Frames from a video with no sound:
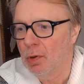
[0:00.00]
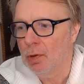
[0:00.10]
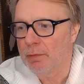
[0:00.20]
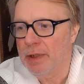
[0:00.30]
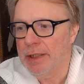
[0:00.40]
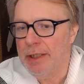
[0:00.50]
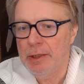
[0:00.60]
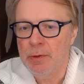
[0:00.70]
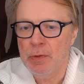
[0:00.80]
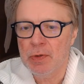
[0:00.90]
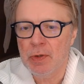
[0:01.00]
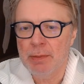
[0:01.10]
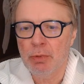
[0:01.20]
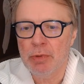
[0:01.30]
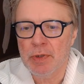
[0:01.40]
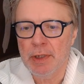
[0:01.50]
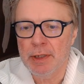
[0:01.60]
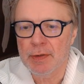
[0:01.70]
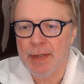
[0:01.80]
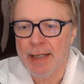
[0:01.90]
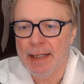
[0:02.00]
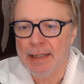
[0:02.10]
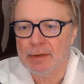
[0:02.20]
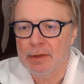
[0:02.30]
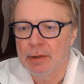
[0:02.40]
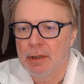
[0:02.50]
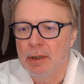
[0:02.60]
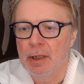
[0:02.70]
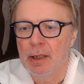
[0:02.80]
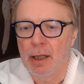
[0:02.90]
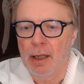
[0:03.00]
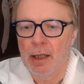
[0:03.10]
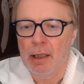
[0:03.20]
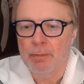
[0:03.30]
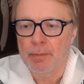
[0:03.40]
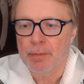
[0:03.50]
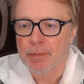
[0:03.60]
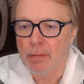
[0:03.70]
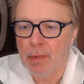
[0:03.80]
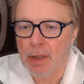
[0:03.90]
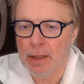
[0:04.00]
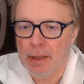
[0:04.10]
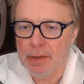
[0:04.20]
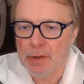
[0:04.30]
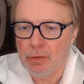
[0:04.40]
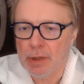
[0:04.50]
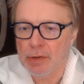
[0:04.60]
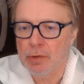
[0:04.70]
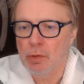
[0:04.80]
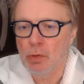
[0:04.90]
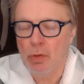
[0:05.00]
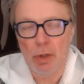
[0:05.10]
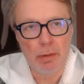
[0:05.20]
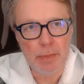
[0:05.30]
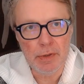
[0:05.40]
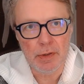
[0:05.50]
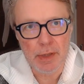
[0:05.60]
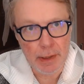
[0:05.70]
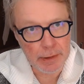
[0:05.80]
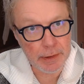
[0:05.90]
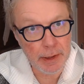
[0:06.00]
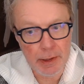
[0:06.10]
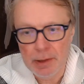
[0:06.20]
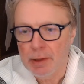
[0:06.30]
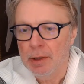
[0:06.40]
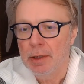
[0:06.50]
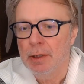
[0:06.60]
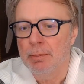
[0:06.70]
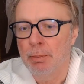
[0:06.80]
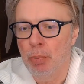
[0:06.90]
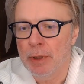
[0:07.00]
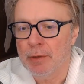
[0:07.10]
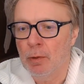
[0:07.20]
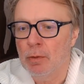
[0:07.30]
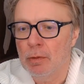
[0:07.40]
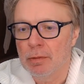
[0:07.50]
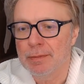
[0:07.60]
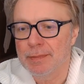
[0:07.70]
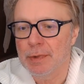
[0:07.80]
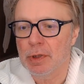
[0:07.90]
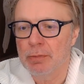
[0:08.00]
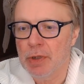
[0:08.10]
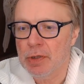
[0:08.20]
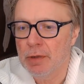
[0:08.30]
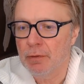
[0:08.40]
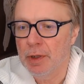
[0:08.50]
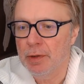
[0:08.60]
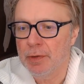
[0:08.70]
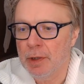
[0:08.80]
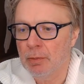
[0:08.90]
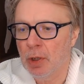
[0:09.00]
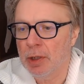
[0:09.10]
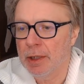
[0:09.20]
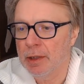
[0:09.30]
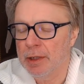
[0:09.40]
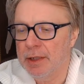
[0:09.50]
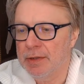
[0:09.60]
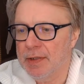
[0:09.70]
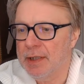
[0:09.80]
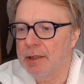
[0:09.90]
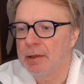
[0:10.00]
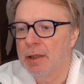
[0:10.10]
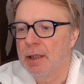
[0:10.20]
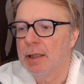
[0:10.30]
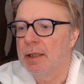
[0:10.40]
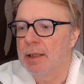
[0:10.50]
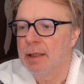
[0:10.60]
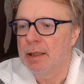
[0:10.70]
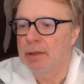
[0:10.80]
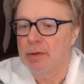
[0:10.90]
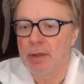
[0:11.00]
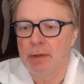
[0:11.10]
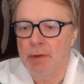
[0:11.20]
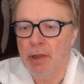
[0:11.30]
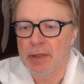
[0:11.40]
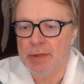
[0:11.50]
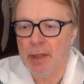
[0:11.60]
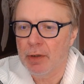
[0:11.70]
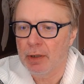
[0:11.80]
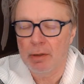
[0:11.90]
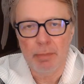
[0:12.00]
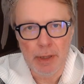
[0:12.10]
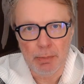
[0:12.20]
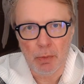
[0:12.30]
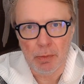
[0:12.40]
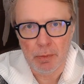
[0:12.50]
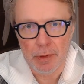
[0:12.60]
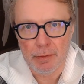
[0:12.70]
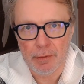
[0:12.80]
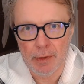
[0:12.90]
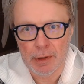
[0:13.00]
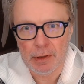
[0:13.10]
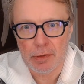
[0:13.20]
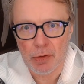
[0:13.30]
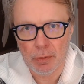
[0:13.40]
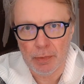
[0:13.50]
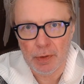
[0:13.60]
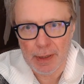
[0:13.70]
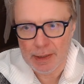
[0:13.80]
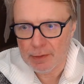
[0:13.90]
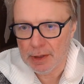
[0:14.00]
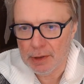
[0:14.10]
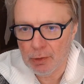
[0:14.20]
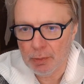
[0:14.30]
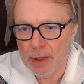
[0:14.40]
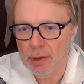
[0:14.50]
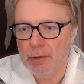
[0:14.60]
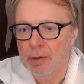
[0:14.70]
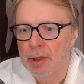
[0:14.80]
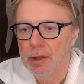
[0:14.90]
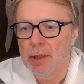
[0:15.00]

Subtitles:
of the EU Cyber Resilience Act. And it's addressed to Mr. Thierry Breton, Commissioner for an Internal Market at the EC, and various other people with jobs at the European